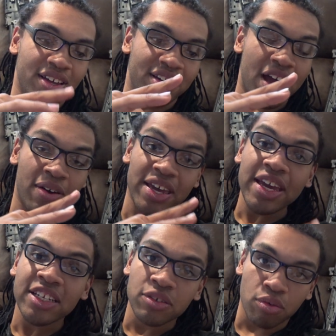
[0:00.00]
Now,
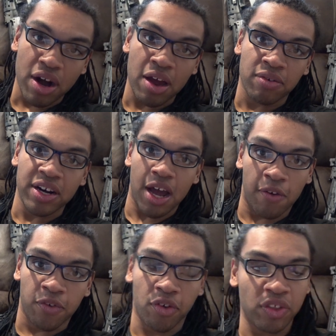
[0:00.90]
each round right now
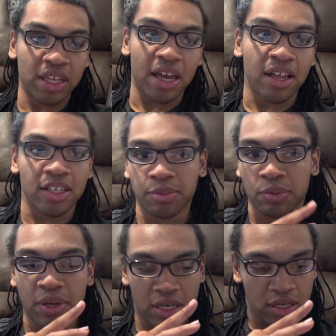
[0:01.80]
for 50 cal is
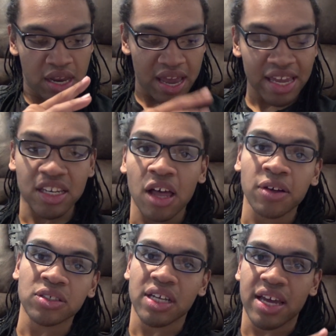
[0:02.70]
between
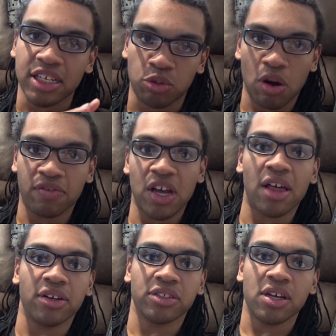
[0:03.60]
$8 and
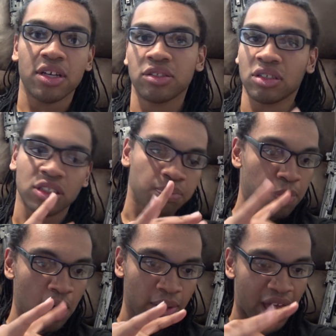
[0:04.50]
$12. So let's just
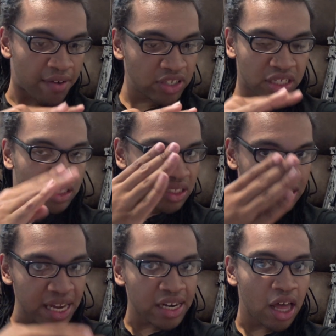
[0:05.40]
average it. Let's say
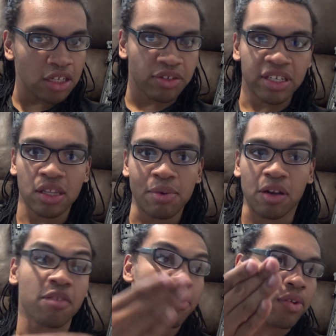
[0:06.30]
$10, right down the
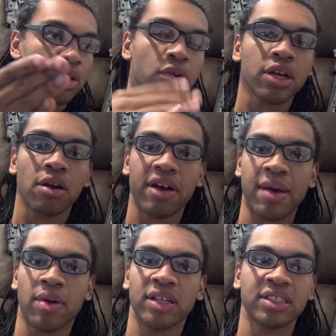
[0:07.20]
middle, even if you're loading your own
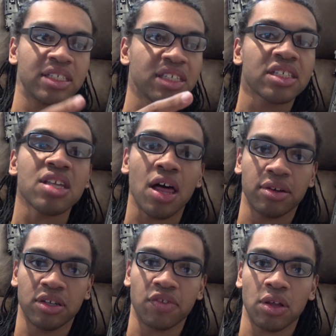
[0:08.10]
ammo. Let's say
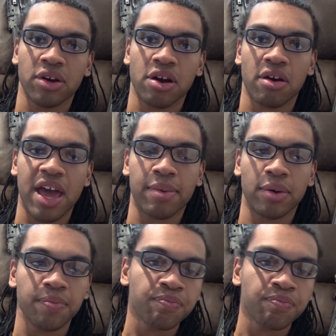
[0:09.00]
$6 if you're loading your own ammo.